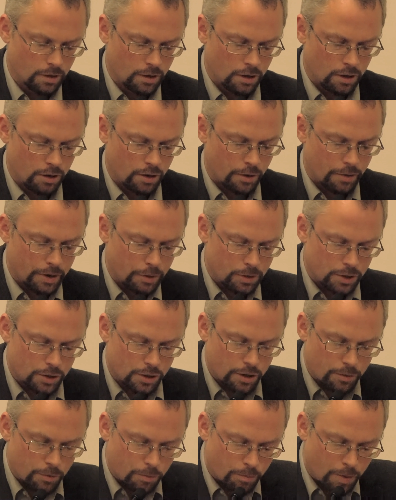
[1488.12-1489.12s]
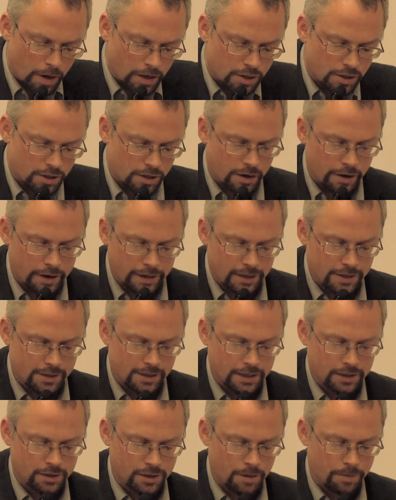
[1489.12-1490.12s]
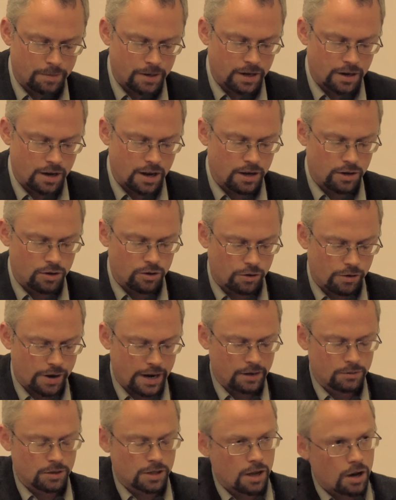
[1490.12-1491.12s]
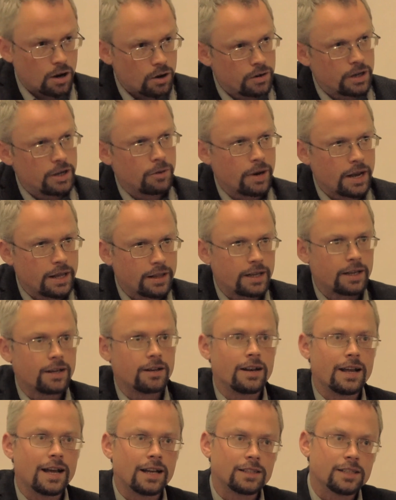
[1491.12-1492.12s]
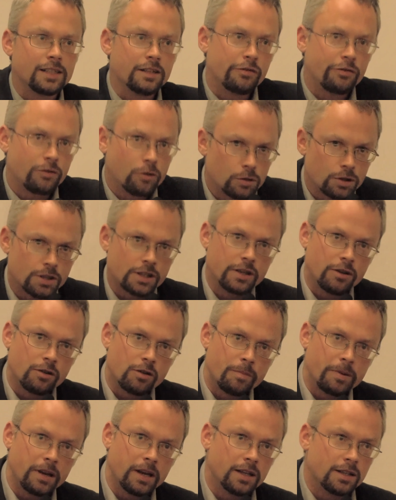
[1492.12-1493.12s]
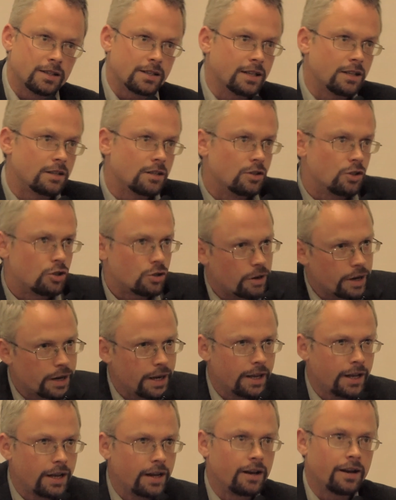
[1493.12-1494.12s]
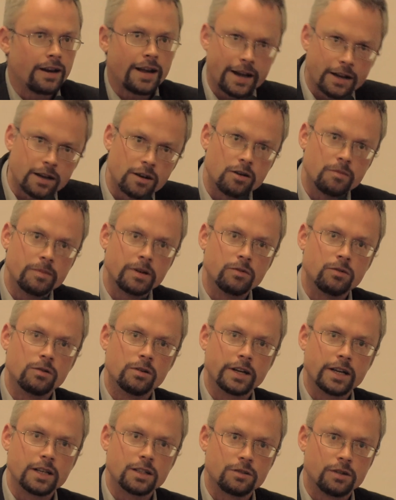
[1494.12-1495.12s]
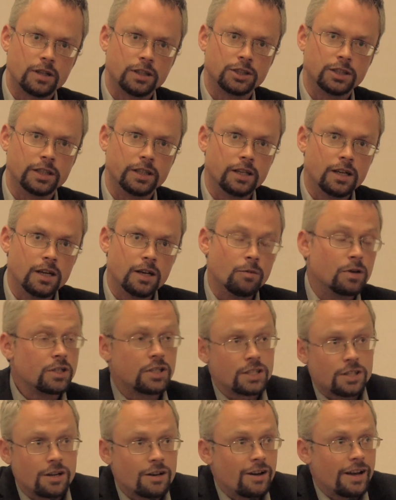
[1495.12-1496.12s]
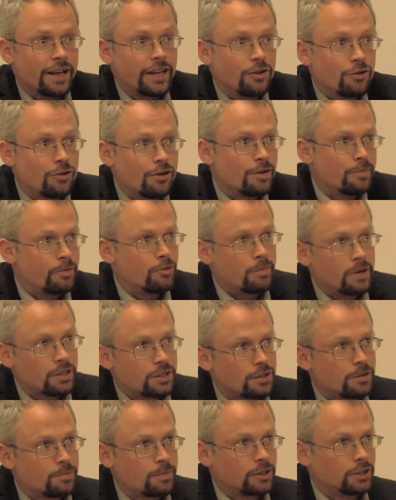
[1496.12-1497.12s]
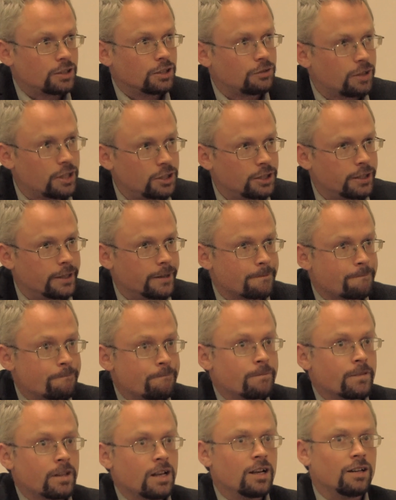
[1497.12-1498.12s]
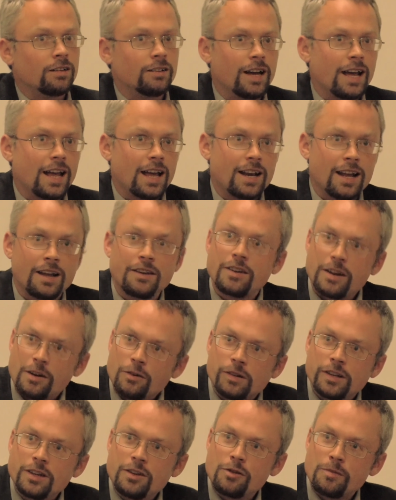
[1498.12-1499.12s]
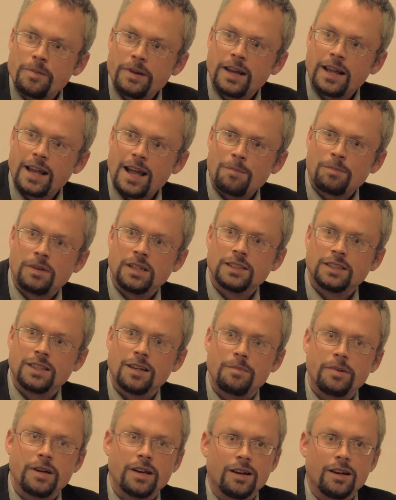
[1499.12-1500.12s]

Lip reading: it was by stirring these things up in Ukraine was the only way they could actually force the Europeans into joining in an economic war against Russia, which is hurting Europe almost as much as Russia, right? And now you get all the European capitalists up in